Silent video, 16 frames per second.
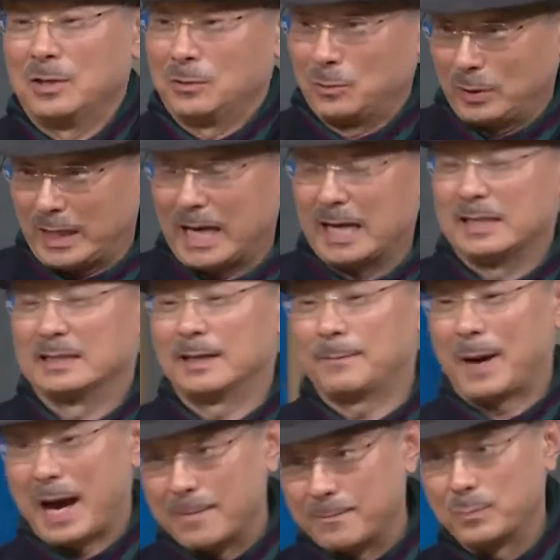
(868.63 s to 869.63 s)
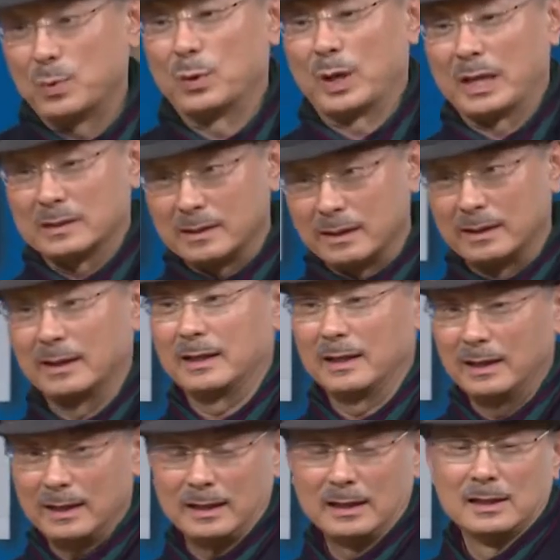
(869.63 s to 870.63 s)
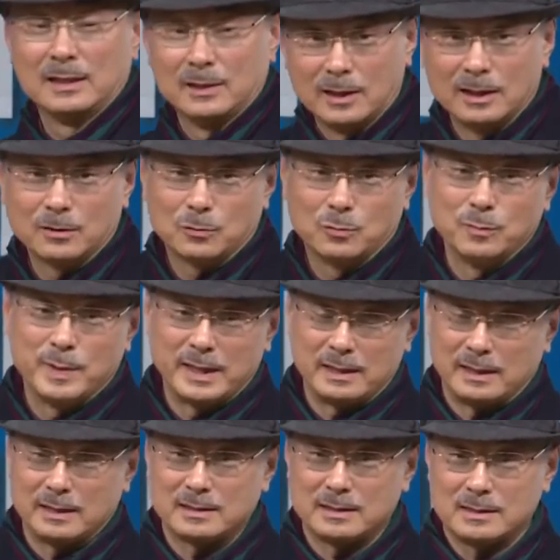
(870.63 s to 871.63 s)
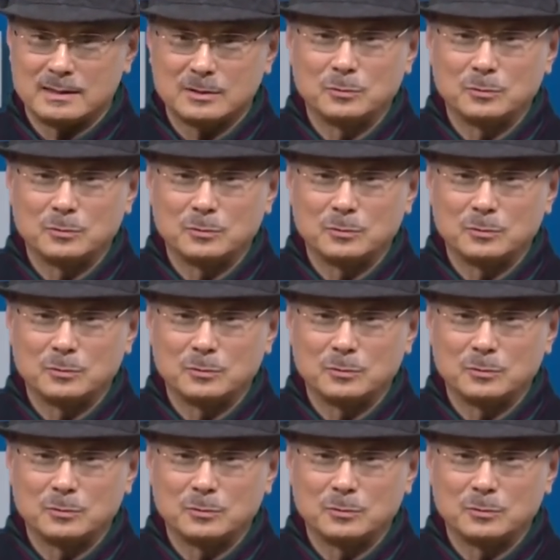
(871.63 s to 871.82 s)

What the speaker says: And that is why we repeatedly buy and use them.